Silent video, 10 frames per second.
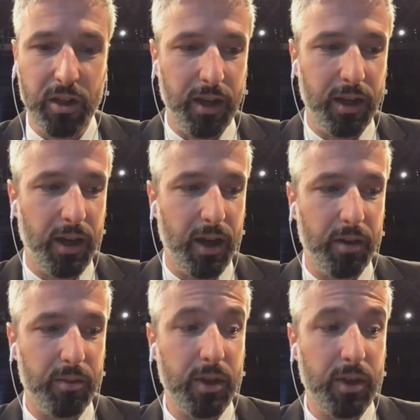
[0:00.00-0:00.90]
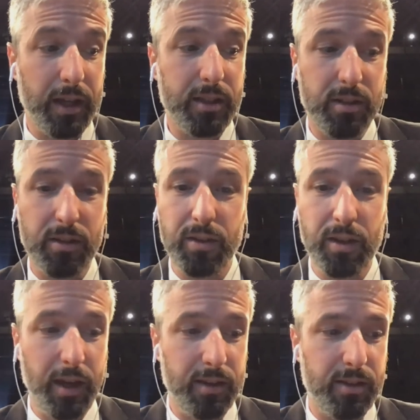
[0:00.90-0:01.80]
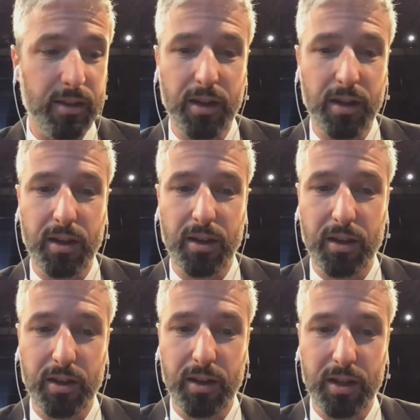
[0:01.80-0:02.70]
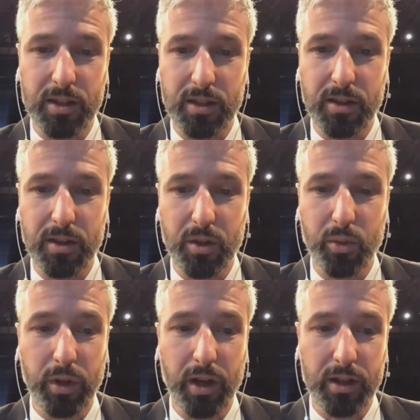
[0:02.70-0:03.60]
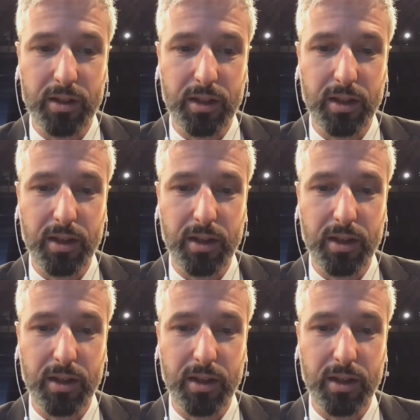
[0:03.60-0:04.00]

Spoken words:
And the next guest is with us